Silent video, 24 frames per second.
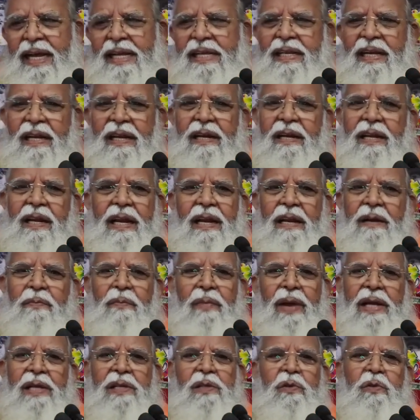I said,
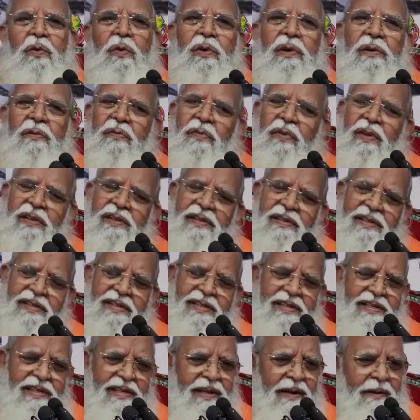it makes no
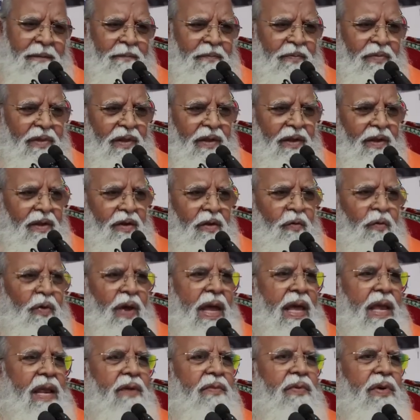difference.
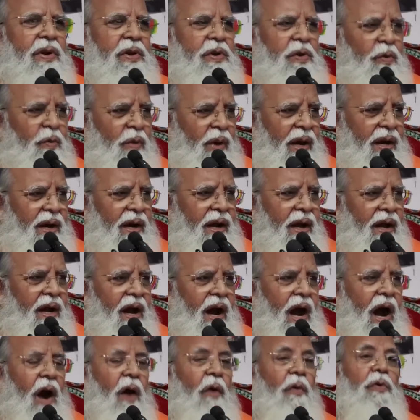Wherever you are,
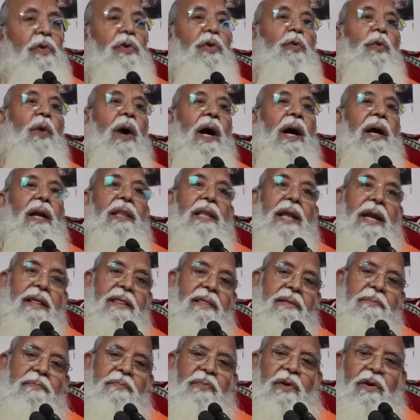how you are, that
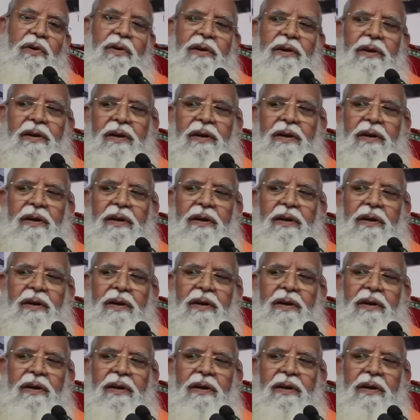is important.